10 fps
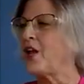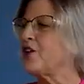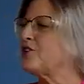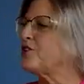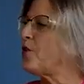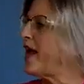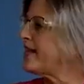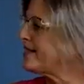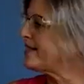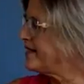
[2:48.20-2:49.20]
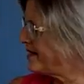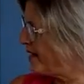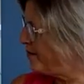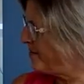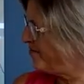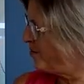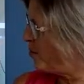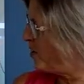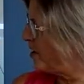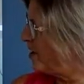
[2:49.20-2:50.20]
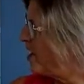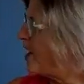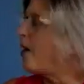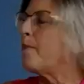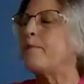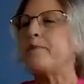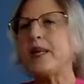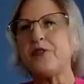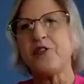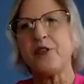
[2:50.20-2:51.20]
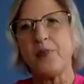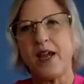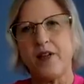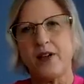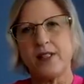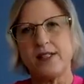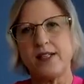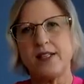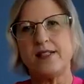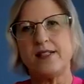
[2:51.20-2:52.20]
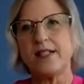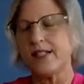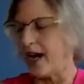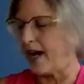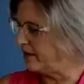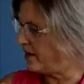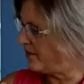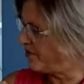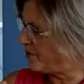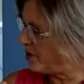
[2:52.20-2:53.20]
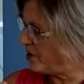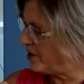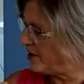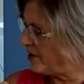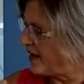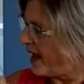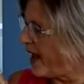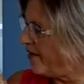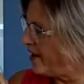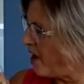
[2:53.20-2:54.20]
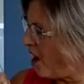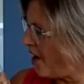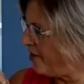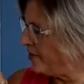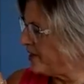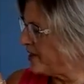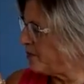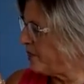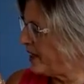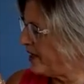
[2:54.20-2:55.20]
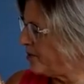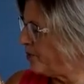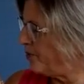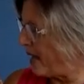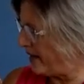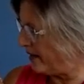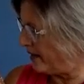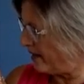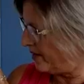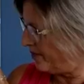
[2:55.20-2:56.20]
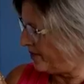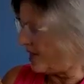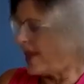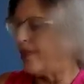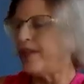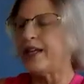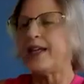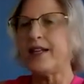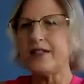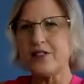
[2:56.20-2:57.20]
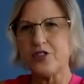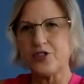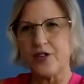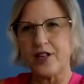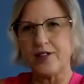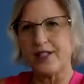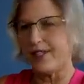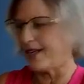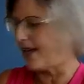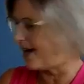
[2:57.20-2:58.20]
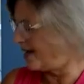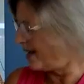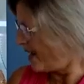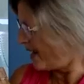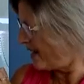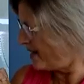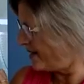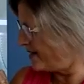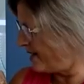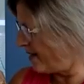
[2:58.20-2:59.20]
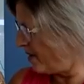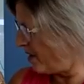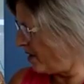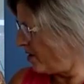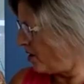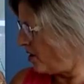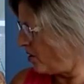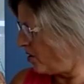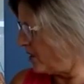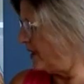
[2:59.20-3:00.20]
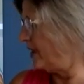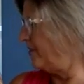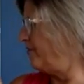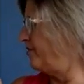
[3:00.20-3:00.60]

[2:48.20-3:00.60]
So as I said before, Meet the Parents is the title of the book, and the author is Peter Bentley, and the illustrator today is Sarah Ogilvie.